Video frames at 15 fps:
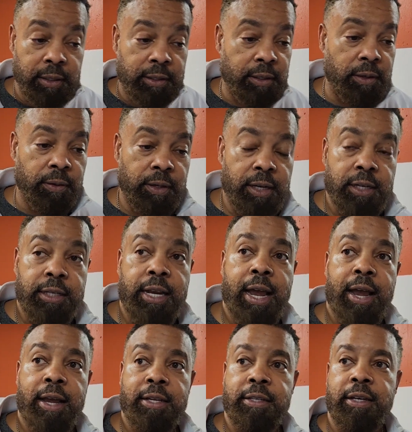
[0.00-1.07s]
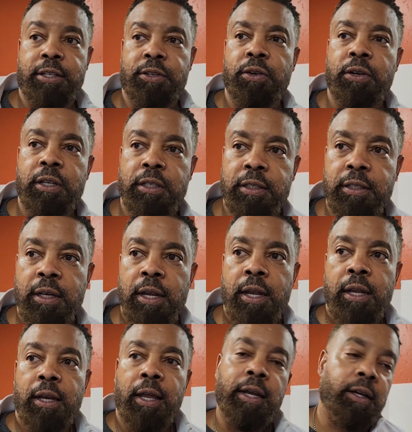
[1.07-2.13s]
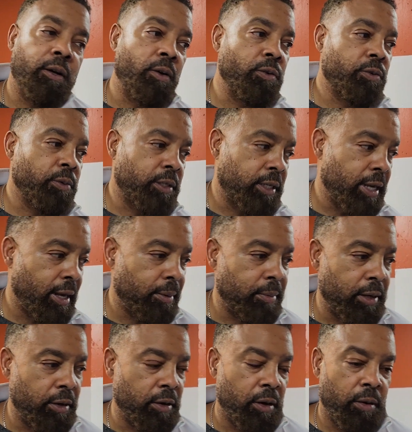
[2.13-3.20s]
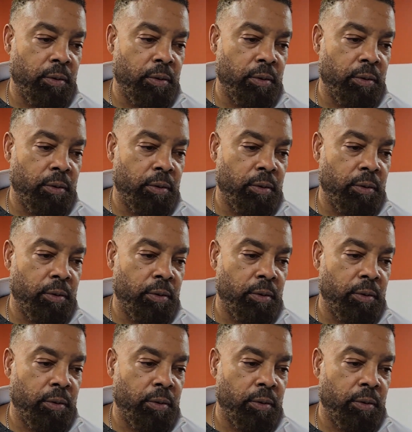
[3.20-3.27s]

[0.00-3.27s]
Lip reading: So these guys, it took us, like Coach was telling me,